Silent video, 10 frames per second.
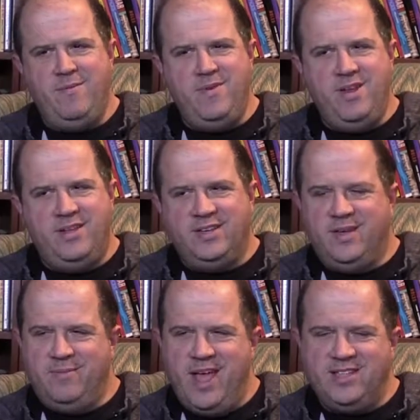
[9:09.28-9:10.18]
I'm
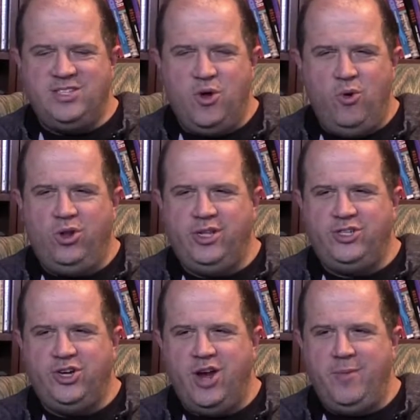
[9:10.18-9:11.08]
not totally
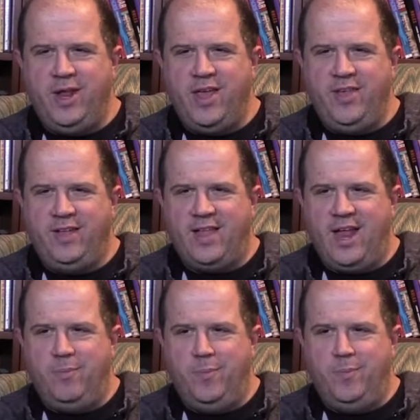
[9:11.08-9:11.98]
sure. I mean, I think a
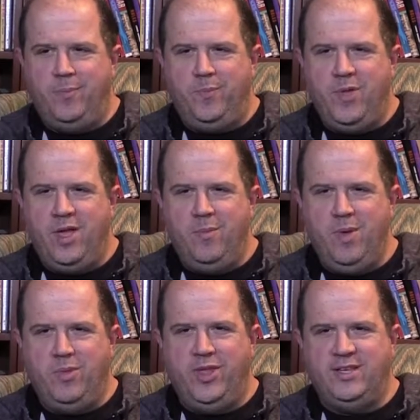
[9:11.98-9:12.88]
lot of
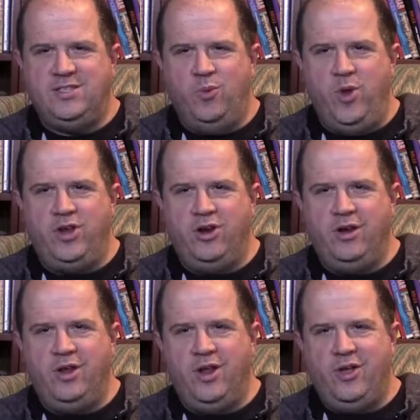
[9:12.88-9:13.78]
people think it's the
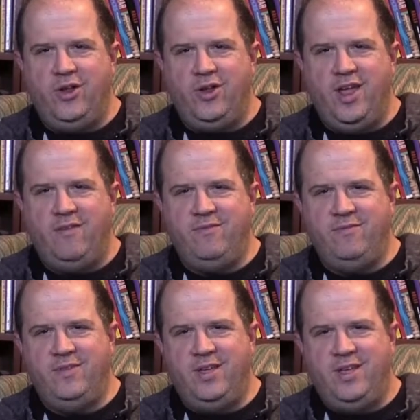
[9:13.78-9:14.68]
winter. You don't have
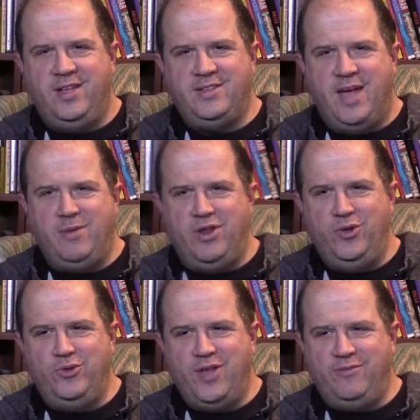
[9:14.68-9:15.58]
time to
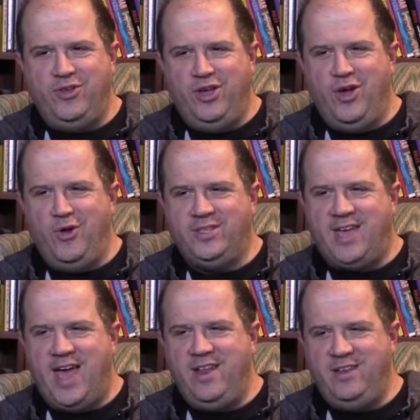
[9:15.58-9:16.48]
do stuff, so you go
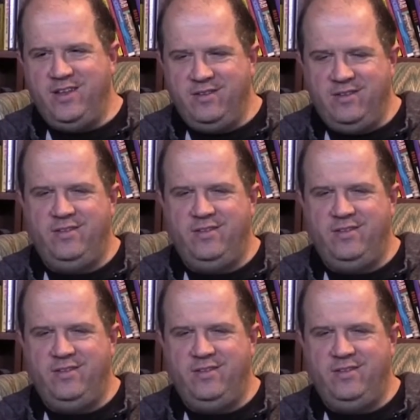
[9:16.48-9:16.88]
inside and you